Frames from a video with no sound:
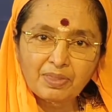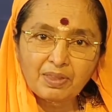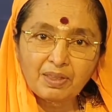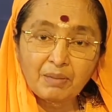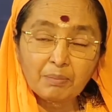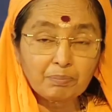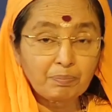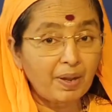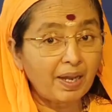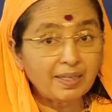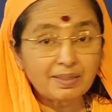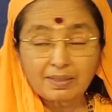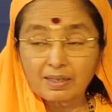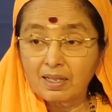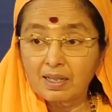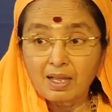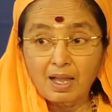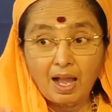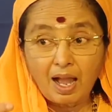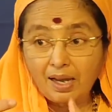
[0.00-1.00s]
But
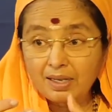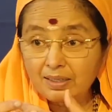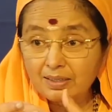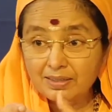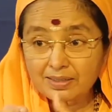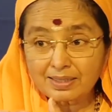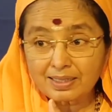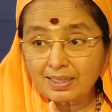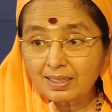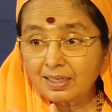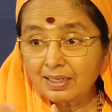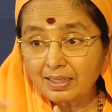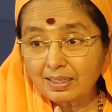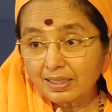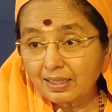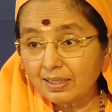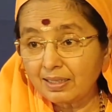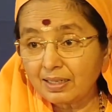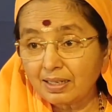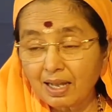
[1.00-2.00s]
until
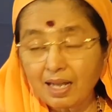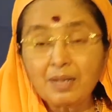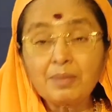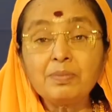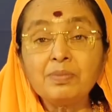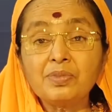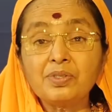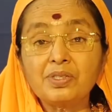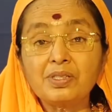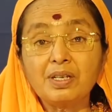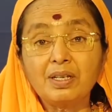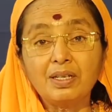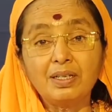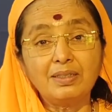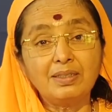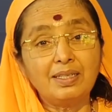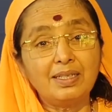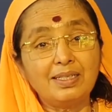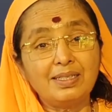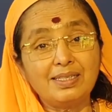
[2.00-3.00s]
He comes,
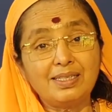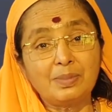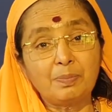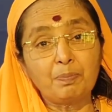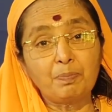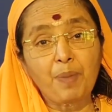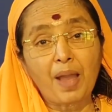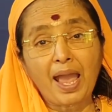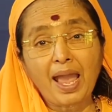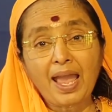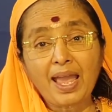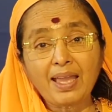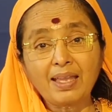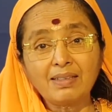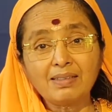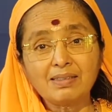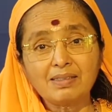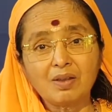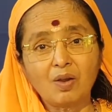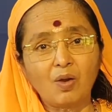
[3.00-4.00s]
there is
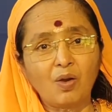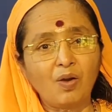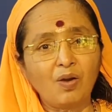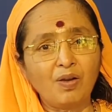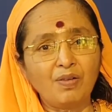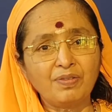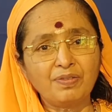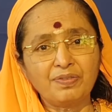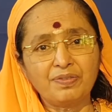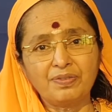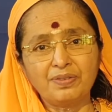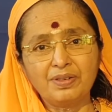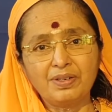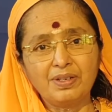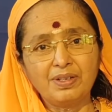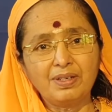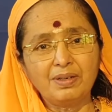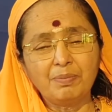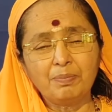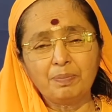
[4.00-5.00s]
pangs of
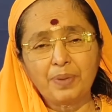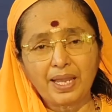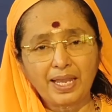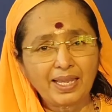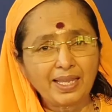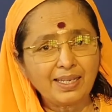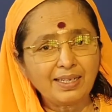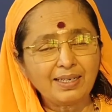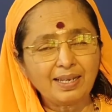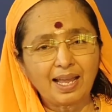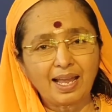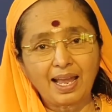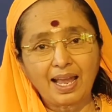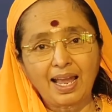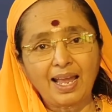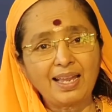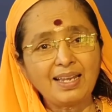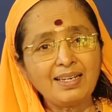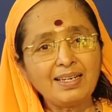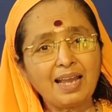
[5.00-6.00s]
pain
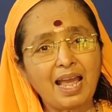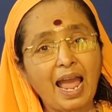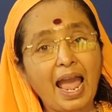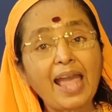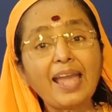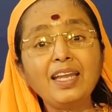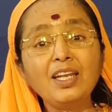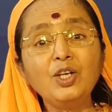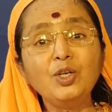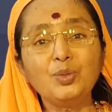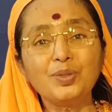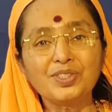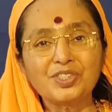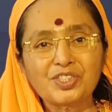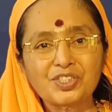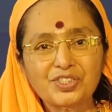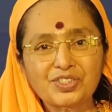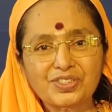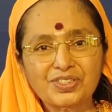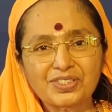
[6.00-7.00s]
and
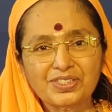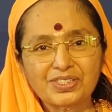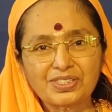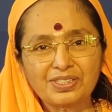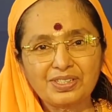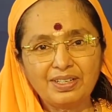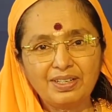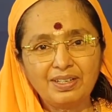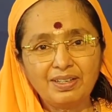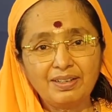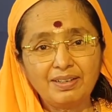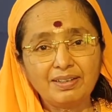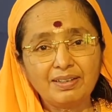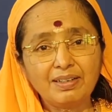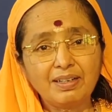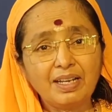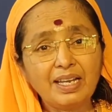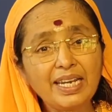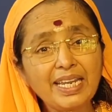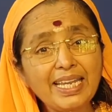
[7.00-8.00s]
anguish,
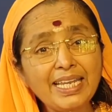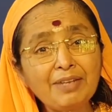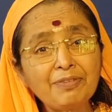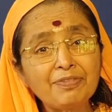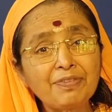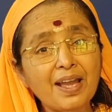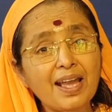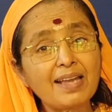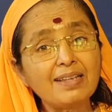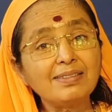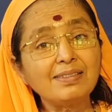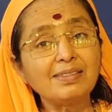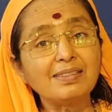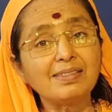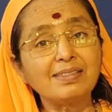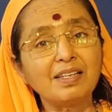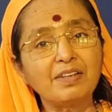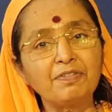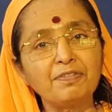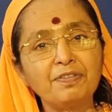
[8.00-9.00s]
grief and
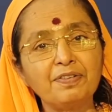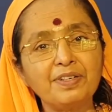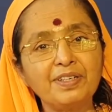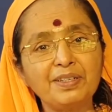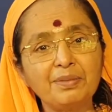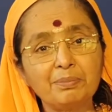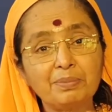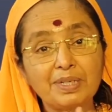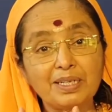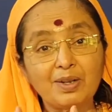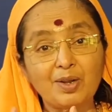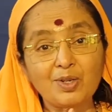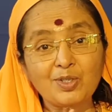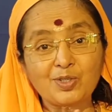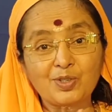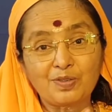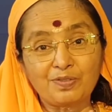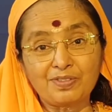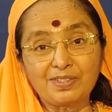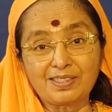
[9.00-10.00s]
suffering because
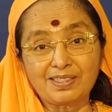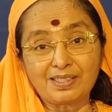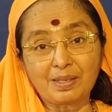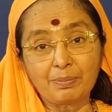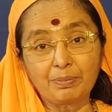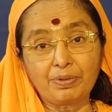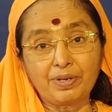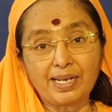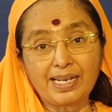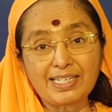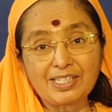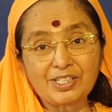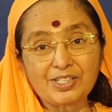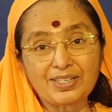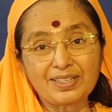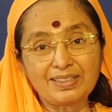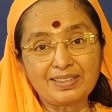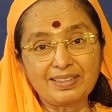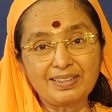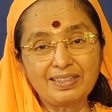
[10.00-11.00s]
of the
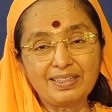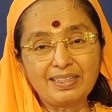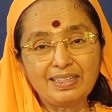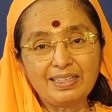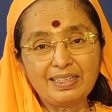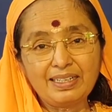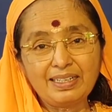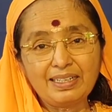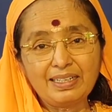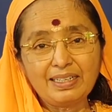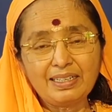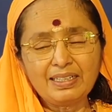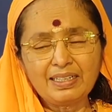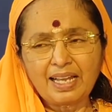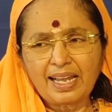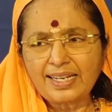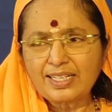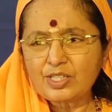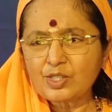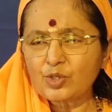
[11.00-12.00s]
separation.
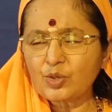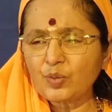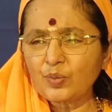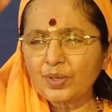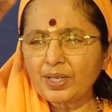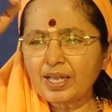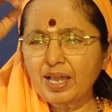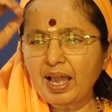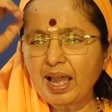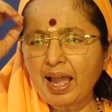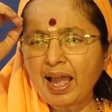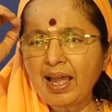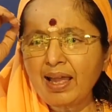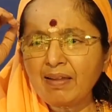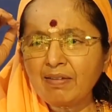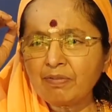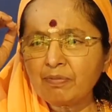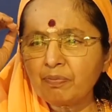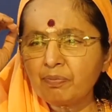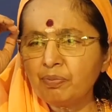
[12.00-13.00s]
And so we
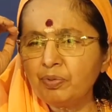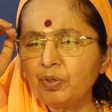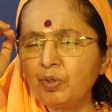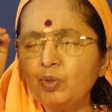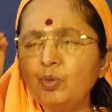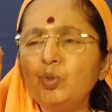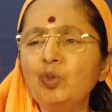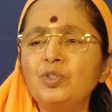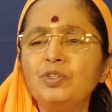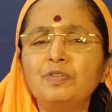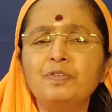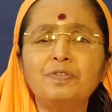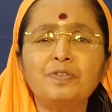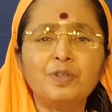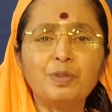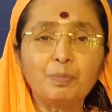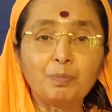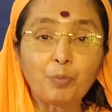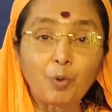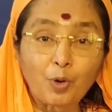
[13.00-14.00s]
have
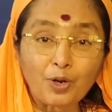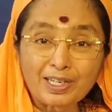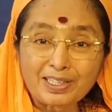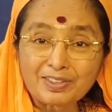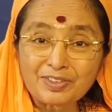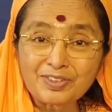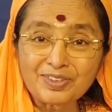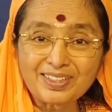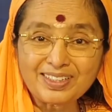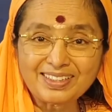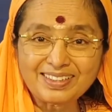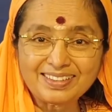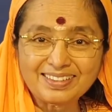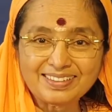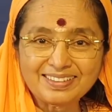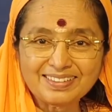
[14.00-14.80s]
beautiful poetry